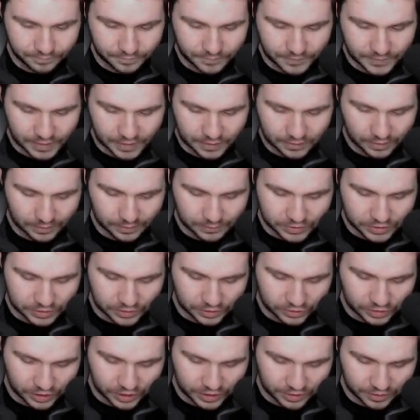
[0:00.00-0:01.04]
I'm just going
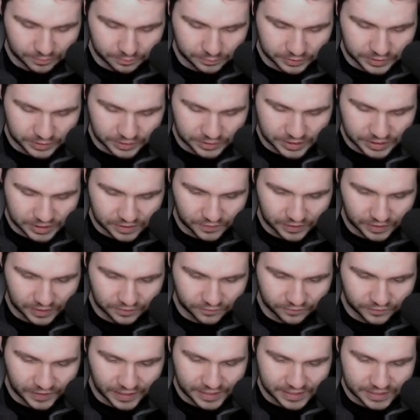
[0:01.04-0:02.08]
to try to complete this event
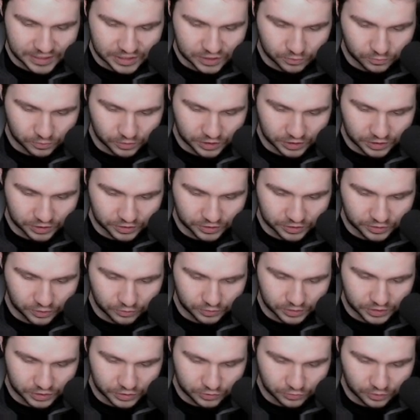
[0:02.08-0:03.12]
fast, so we're going to go
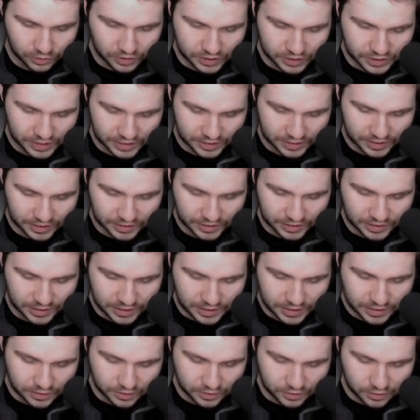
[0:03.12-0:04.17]
into our Zenkai
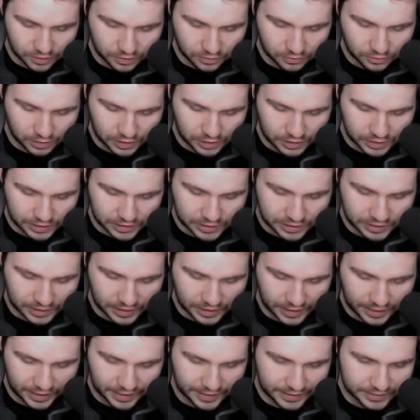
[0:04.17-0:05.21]
Gohan
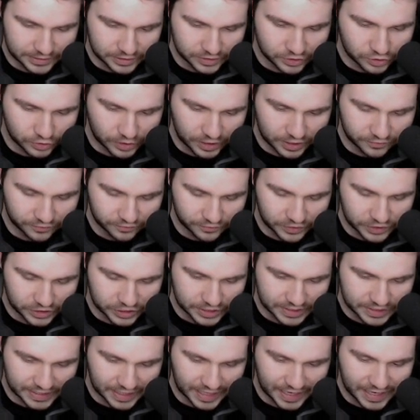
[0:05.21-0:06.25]
and try to finish
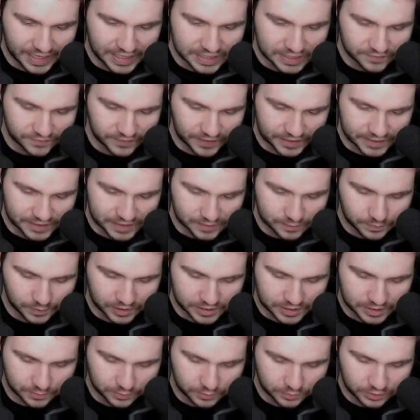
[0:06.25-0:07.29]
this as fast as
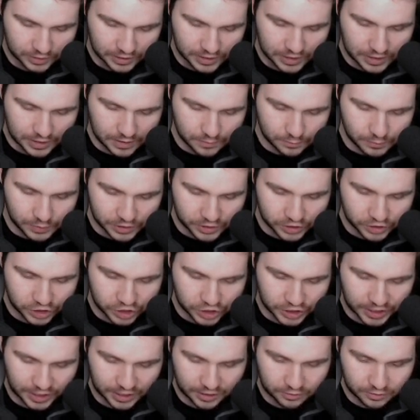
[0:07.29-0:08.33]
possible. Big
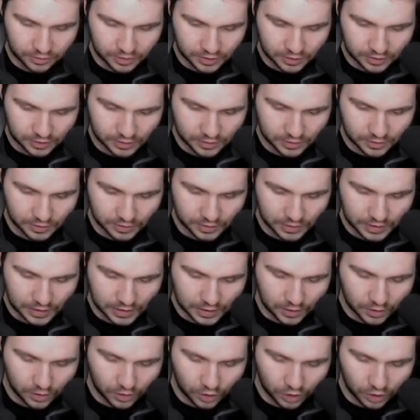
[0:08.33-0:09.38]
Ka-chow.
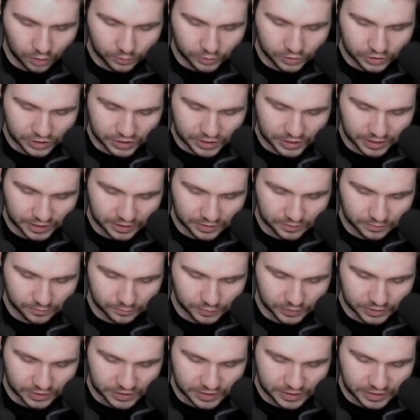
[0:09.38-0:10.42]
Almost done,
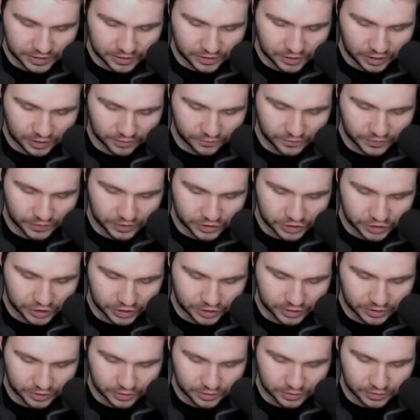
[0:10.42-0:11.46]
but did not finish
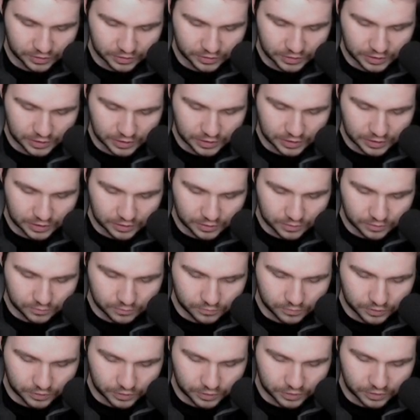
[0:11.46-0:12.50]
it.
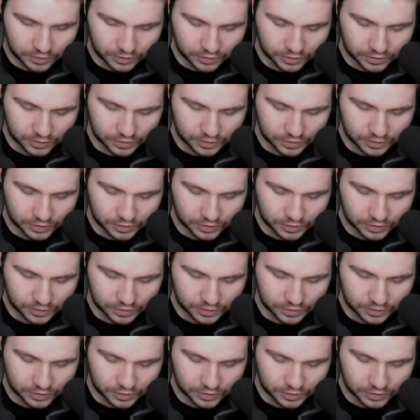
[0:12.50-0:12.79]
We're going to...